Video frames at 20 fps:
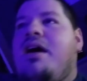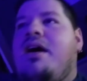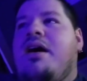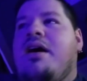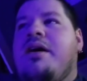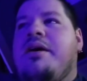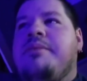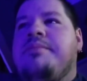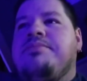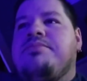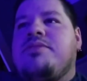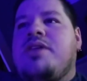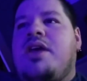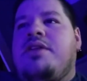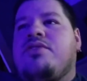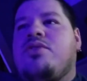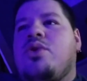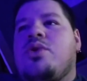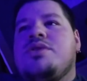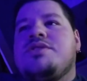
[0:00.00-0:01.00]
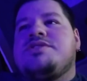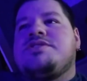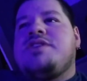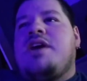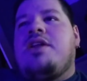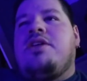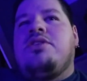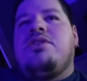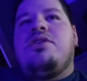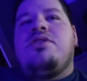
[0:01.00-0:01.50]
And of course,
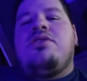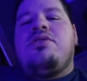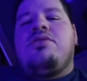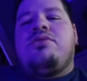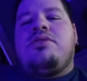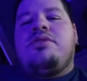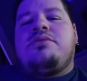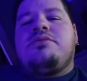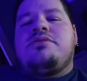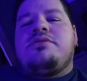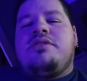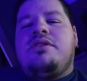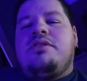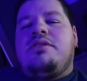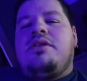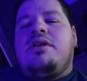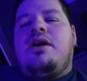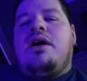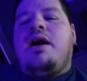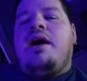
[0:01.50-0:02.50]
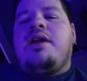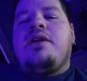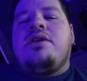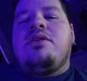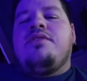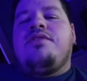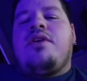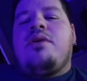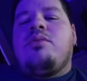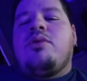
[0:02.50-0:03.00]
I don't know
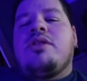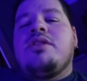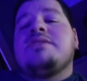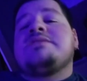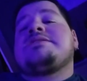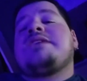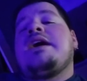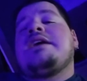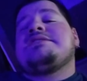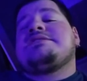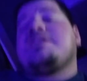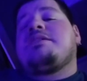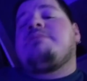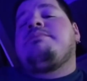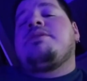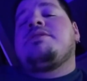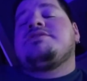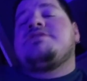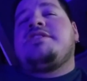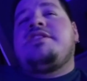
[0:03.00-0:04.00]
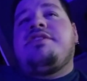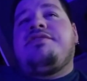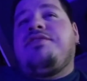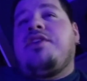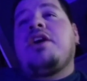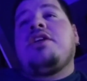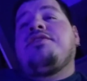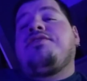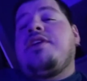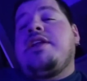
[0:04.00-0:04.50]
if I'm one of those guys that compares it to
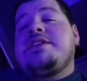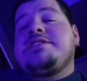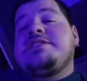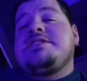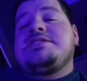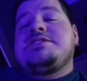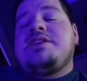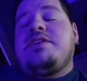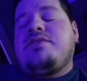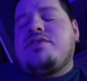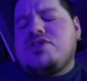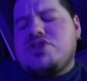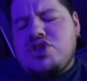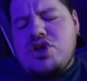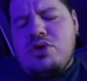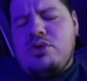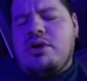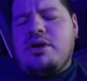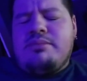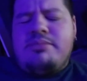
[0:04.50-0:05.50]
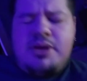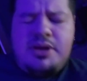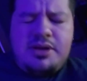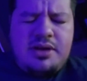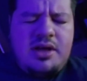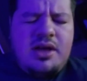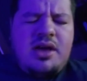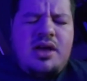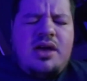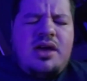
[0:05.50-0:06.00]
Final Fantasy 7 and so on,
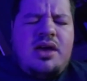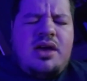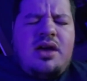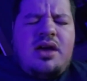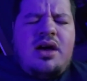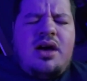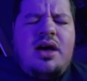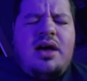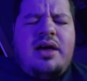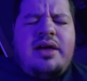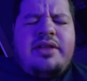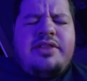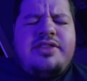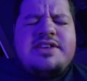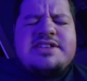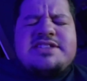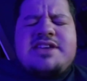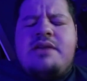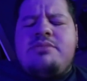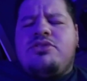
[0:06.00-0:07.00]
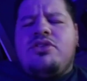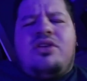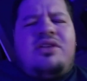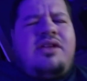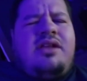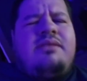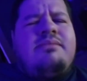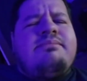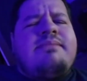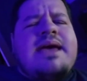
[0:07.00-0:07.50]
but this game
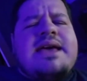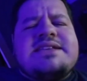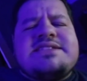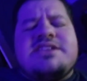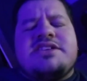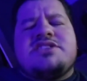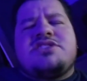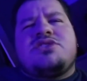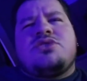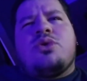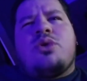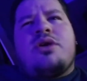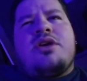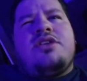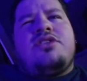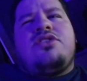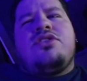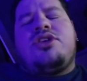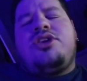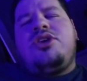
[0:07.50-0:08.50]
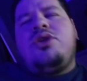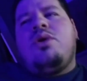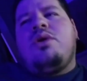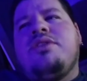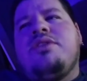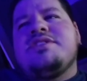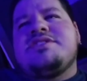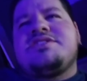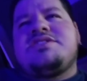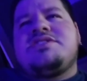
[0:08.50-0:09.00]
told an amazing story. It took
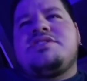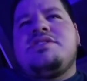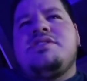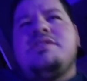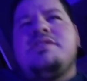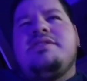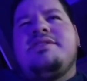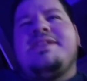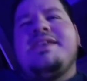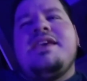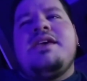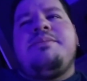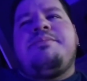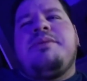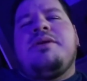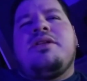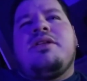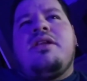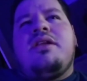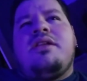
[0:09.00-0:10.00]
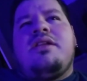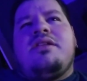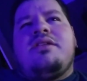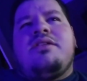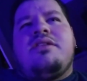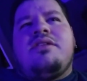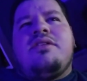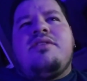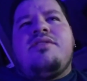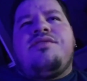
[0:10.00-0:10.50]
on this deep and
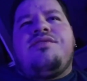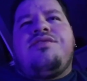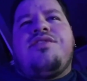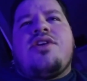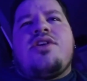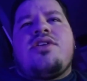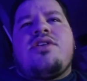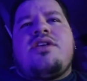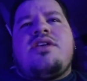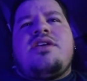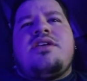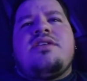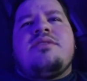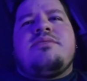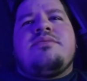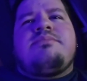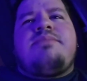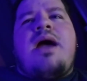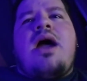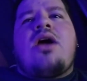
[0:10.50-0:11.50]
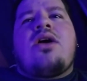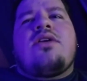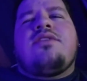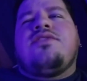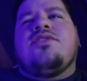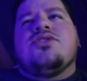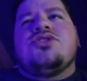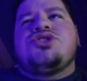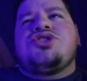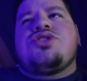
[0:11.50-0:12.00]
very
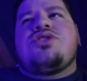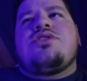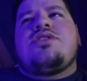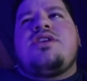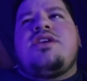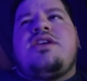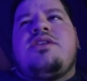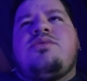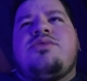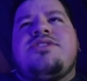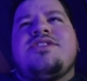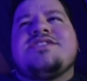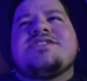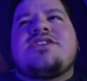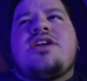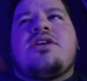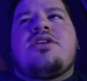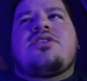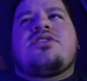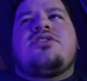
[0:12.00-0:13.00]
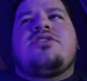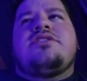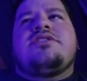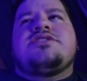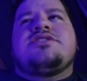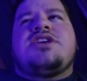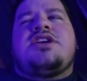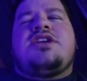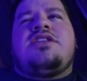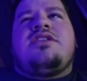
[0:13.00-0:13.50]
powerful journey with these
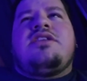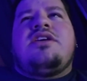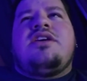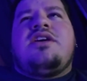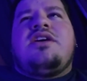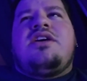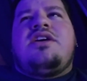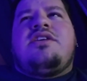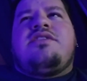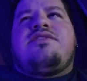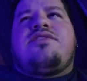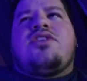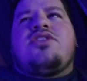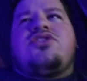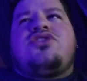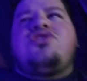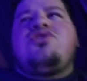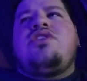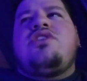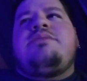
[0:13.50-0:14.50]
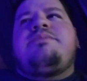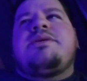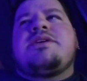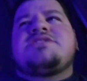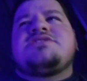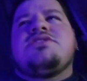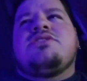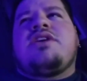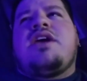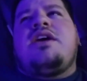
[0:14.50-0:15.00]
characters, and for a 2D
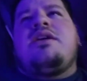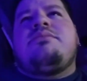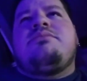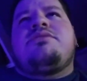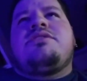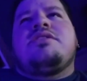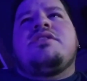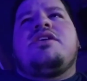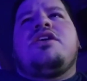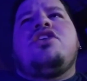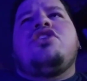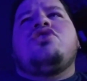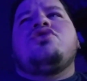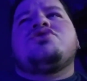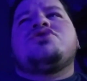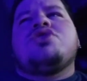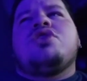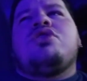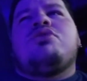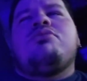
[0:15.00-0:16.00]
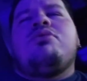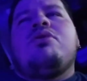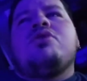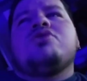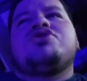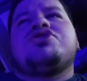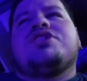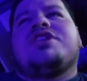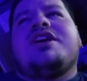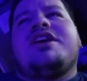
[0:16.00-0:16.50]
pixel game to get you so
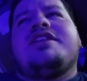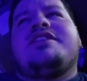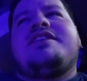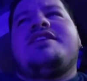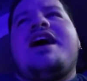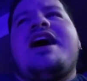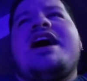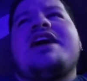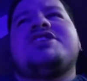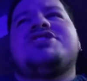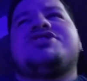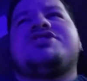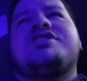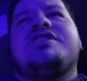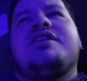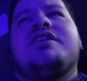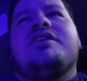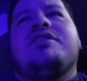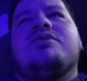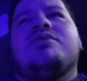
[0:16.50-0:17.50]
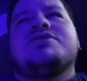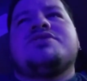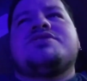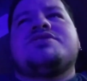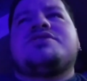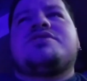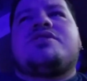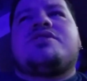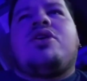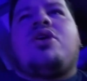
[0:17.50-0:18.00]
emotionally attached, it
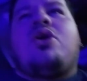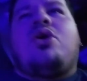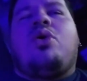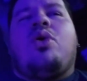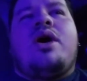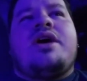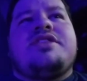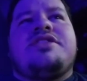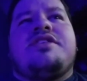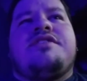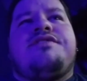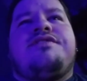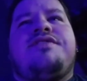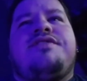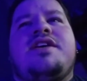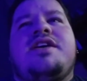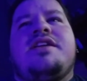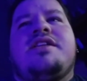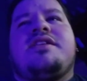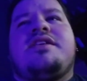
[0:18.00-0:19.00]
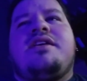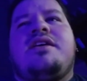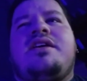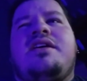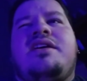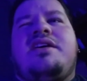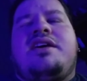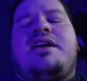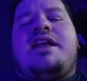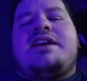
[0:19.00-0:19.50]
was quite the feat.
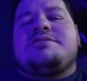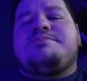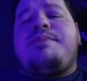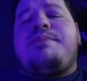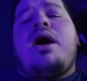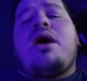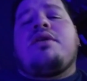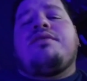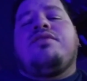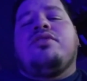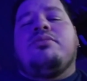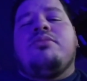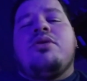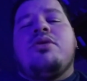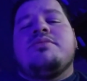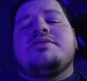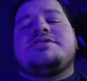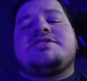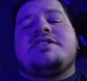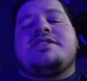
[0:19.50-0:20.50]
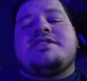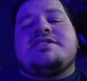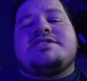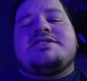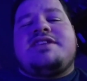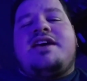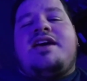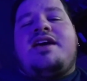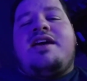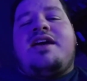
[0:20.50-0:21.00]
It has powerful moments to
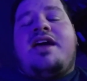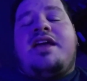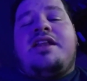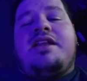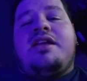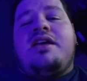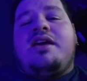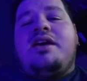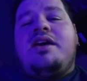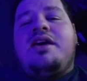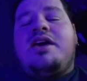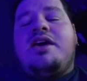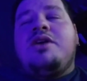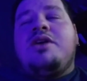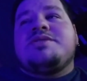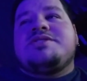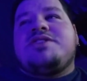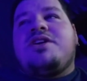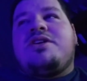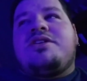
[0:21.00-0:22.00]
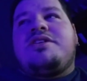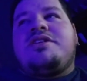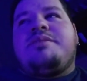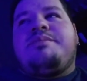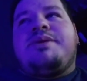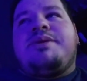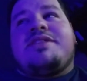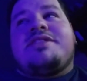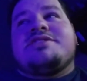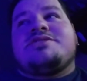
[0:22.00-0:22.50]
this day, and it was hard to
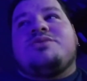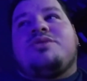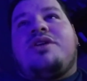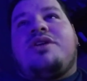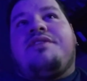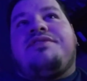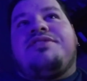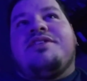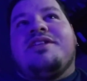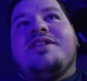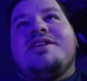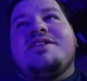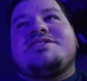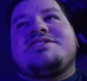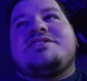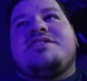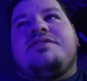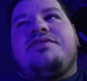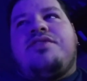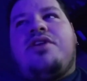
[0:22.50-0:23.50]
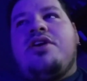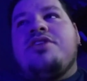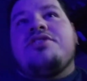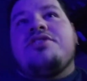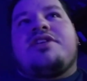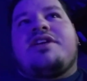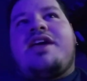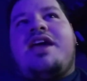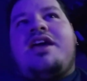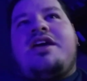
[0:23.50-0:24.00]
pick this one off the list of
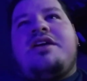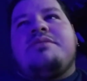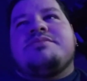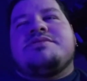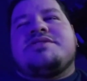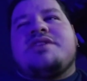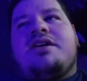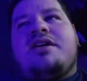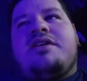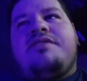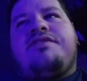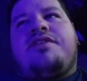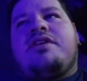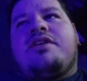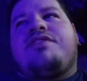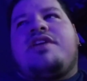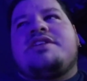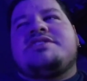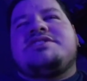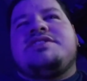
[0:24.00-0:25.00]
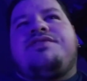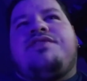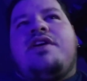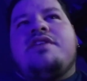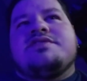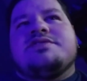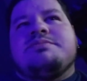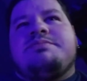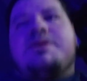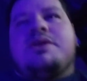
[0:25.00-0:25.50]
other games. Final Fantasy
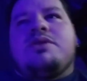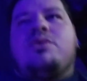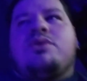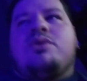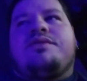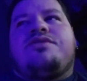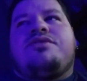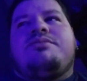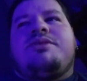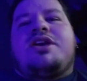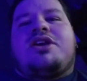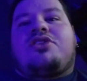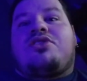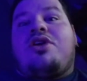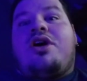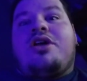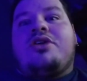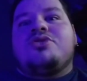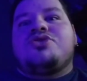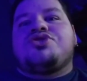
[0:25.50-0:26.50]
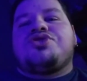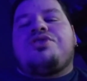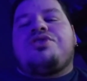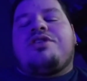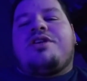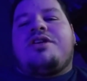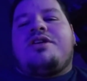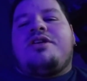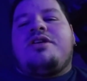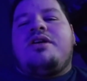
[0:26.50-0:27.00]
V is a big one for me, Chrono
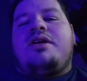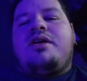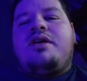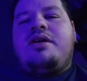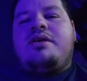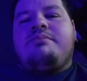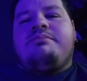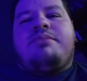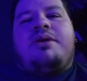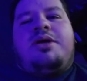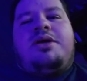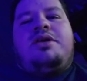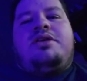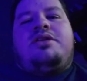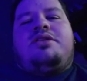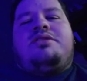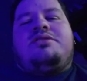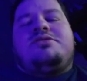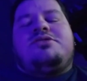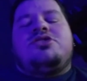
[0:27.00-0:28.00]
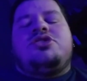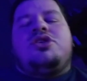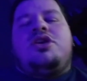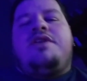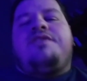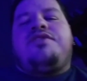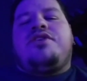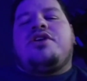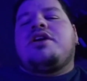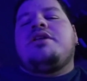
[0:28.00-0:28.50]
Trigger, but
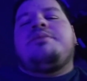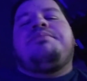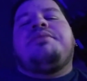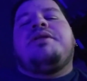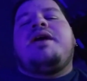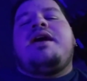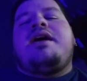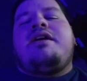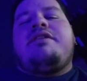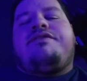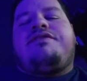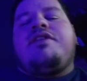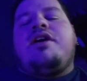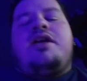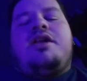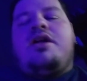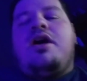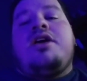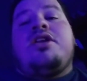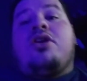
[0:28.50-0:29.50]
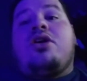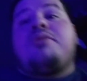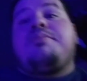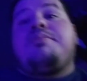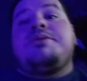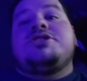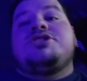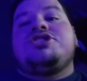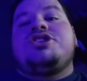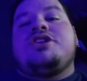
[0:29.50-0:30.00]
if you're going to play an
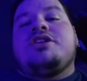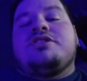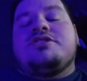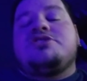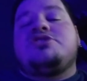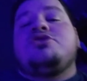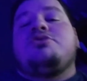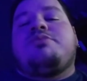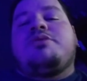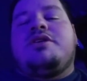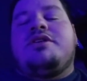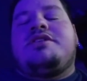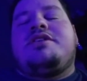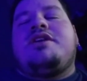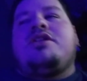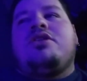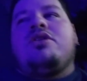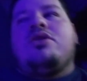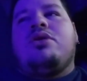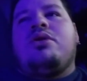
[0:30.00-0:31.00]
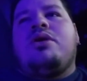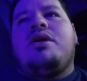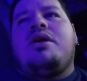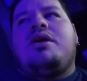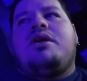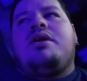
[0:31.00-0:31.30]
RPG on the Super Nintendo,